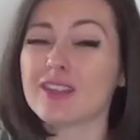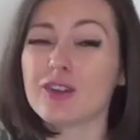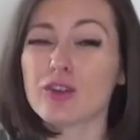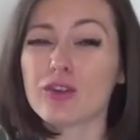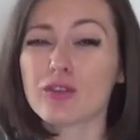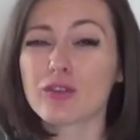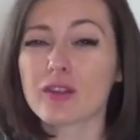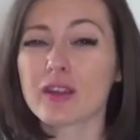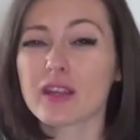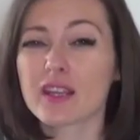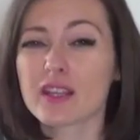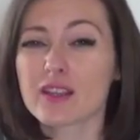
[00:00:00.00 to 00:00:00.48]

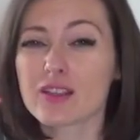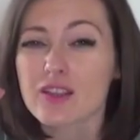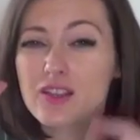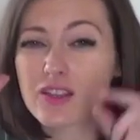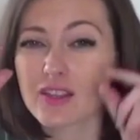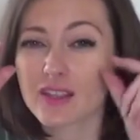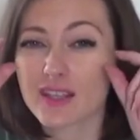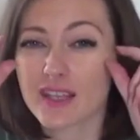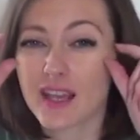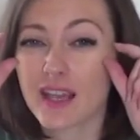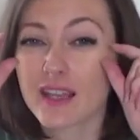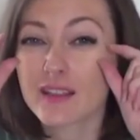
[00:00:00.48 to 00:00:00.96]

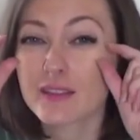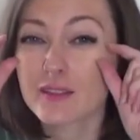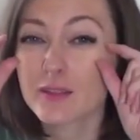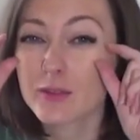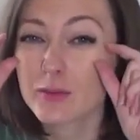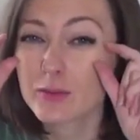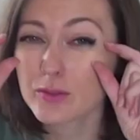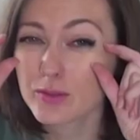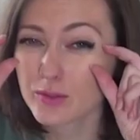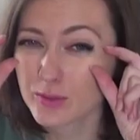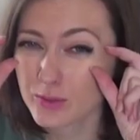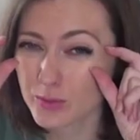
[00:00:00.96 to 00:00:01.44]
orange. Can
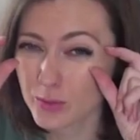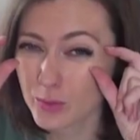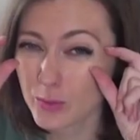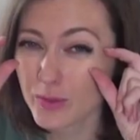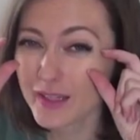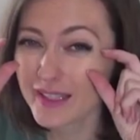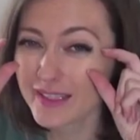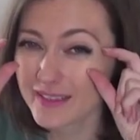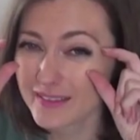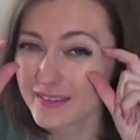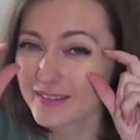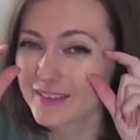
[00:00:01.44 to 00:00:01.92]
you
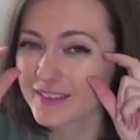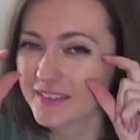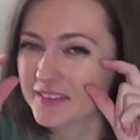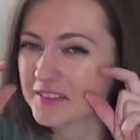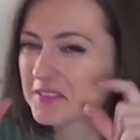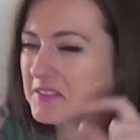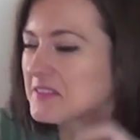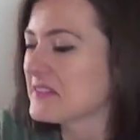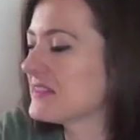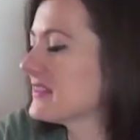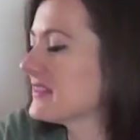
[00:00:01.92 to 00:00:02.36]
squint to